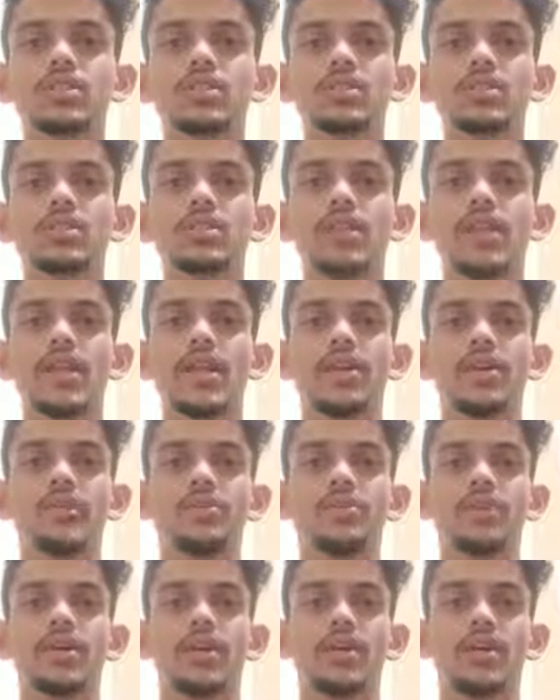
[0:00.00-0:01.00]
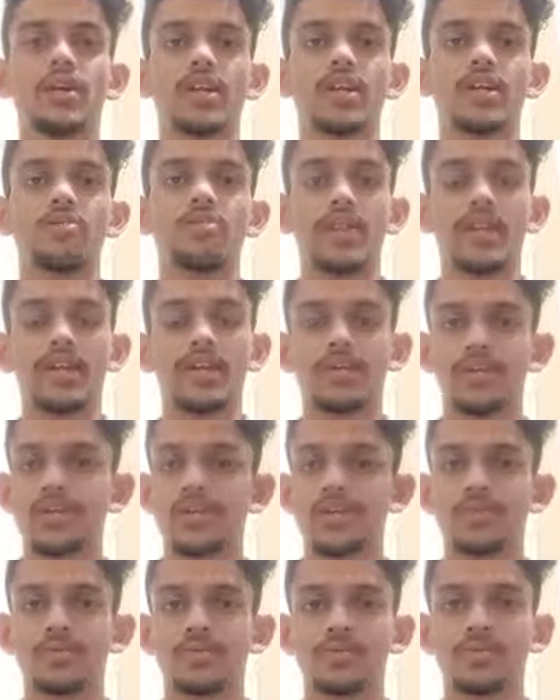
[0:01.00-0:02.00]
Scenario where arithmetic
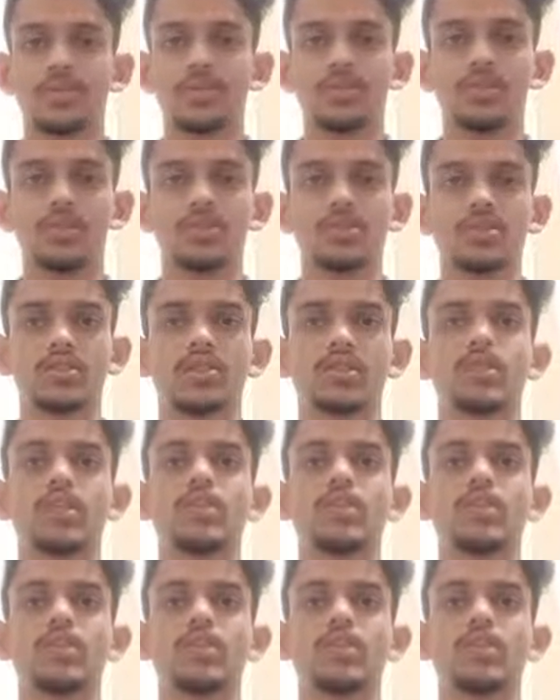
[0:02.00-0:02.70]
exception occurs: